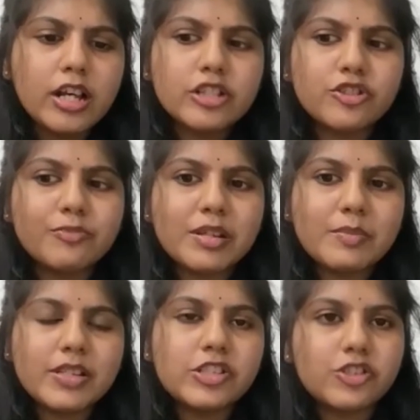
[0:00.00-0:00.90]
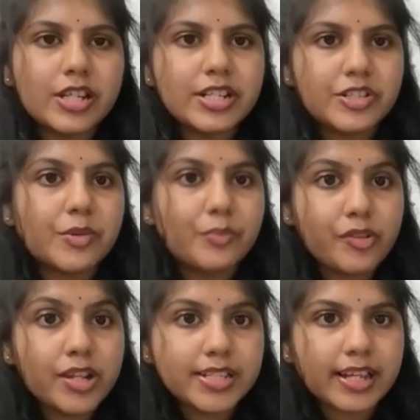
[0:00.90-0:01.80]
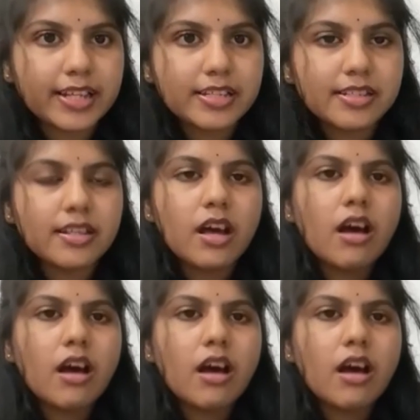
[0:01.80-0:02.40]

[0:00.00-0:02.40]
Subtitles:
to maybe change the presets,